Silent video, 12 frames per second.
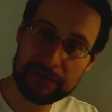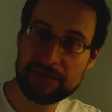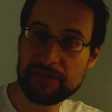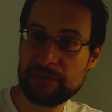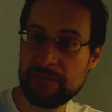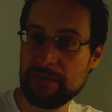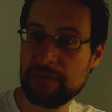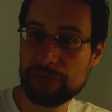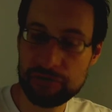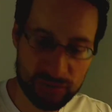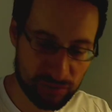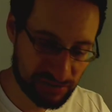this. Maybe you
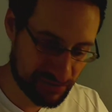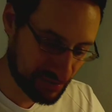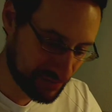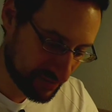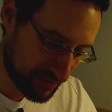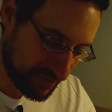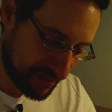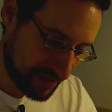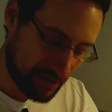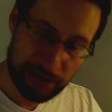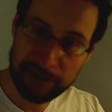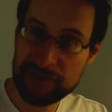want to Google this,
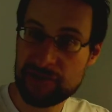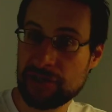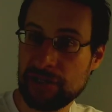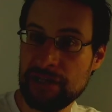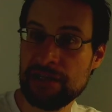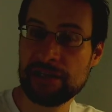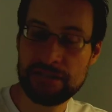allegedly,